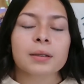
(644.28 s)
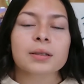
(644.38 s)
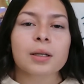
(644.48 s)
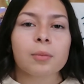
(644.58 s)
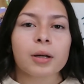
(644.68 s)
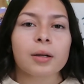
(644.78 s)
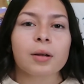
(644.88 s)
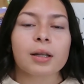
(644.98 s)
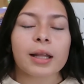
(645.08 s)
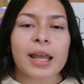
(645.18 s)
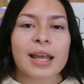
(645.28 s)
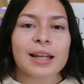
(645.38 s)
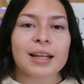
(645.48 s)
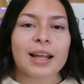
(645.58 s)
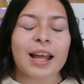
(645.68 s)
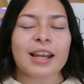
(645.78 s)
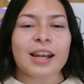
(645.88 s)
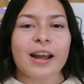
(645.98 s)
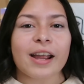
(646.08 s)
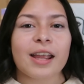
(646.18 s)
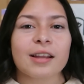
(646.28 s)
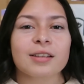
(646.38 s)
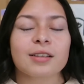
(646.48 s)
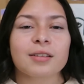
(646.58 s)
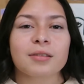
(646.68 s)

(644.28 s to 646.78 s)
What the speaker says: somewhat late at night.